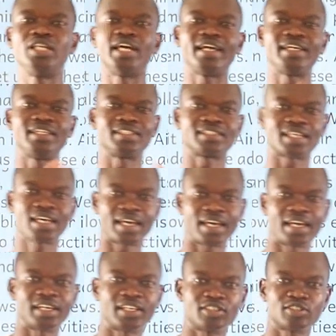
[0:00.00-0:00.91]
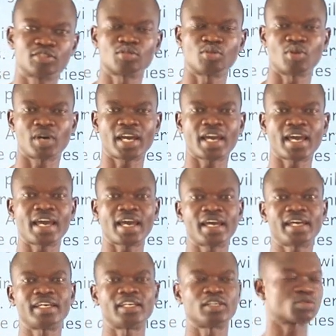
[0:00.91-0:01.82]
there is air. So
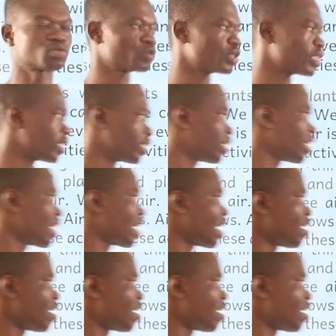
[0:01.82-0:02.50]
air is where?